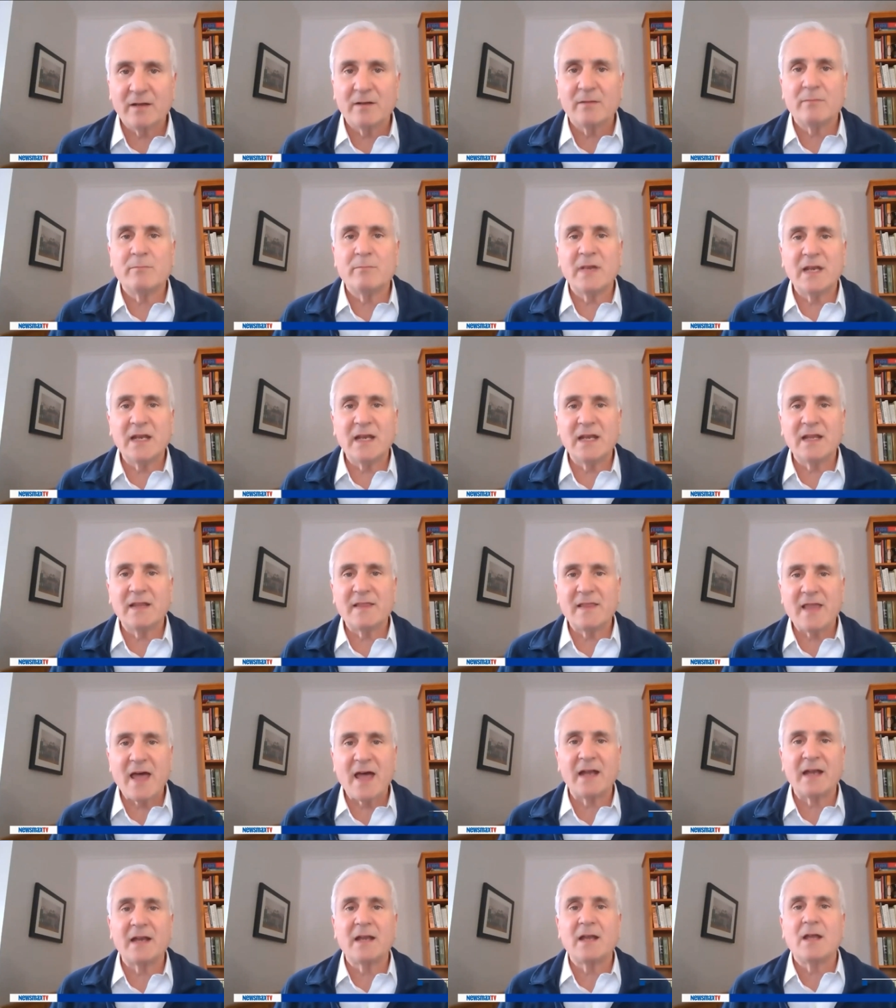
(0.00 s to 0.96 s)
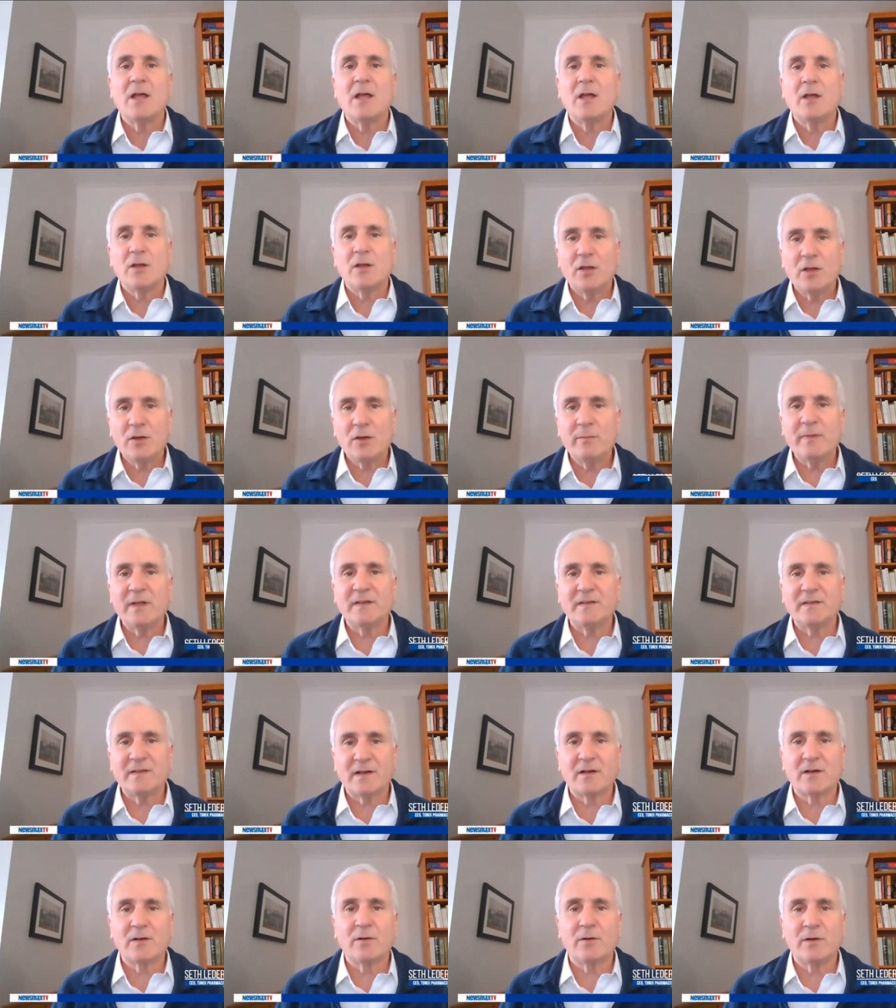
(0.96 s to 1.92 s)
meaning that humans
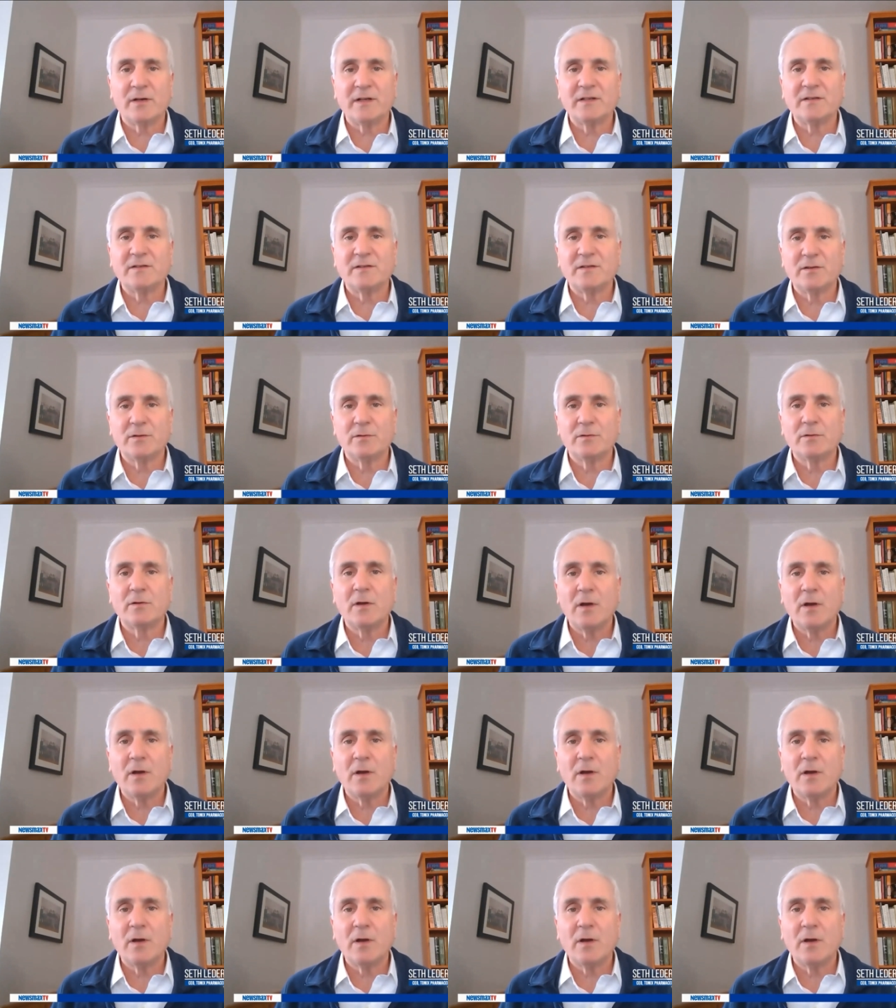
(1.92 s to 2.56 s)
are going to